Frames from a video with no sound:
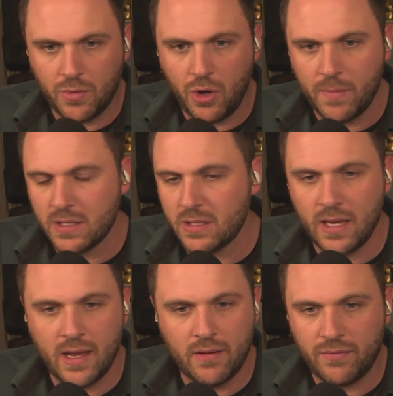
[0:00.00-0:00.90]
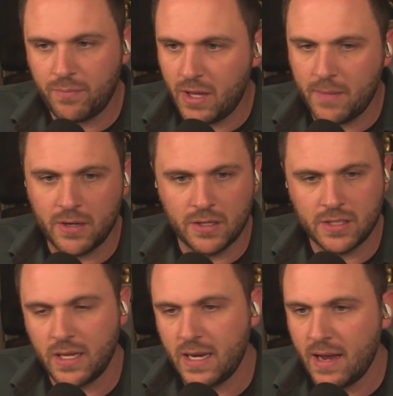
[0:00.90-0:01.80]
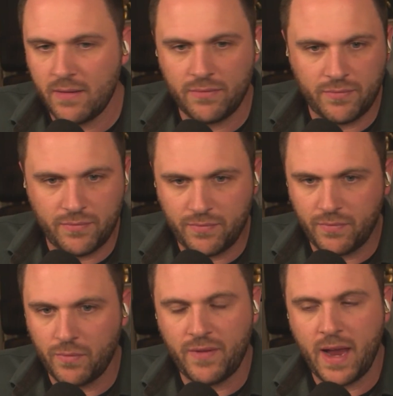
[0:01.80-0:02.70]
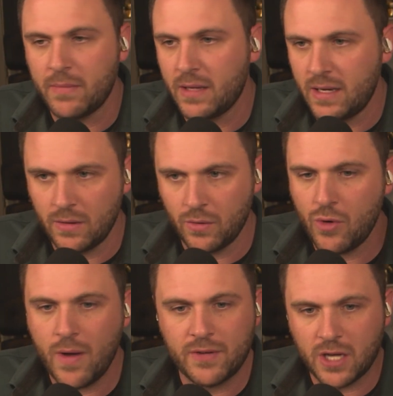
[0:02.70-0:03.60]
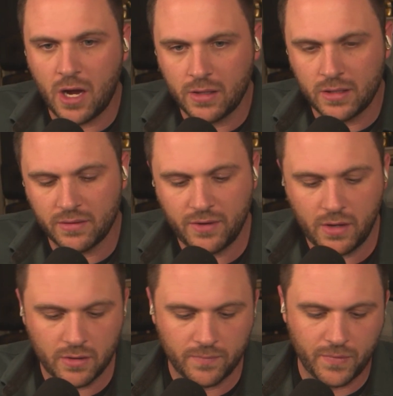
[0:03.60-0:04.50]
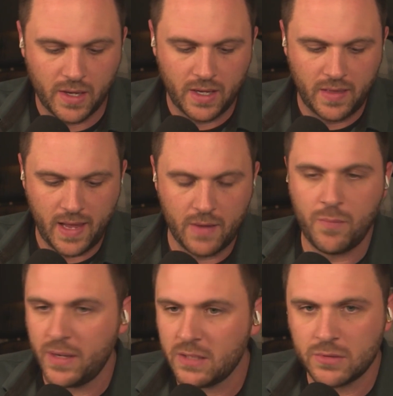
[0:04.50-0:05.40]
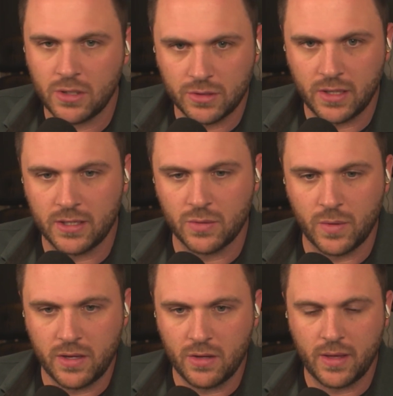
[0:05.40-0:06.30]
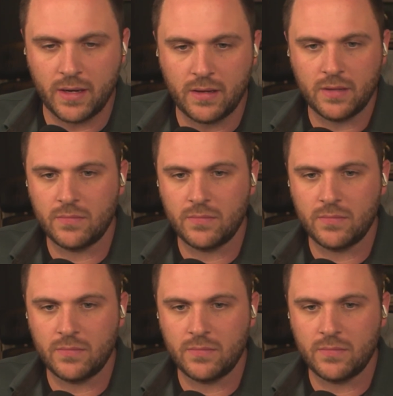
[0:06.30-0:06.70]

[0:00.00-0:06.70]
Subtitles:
appointments and they have plumbers and they have family, and whoever's calling their phone, they will pick up cold calls, whether you like it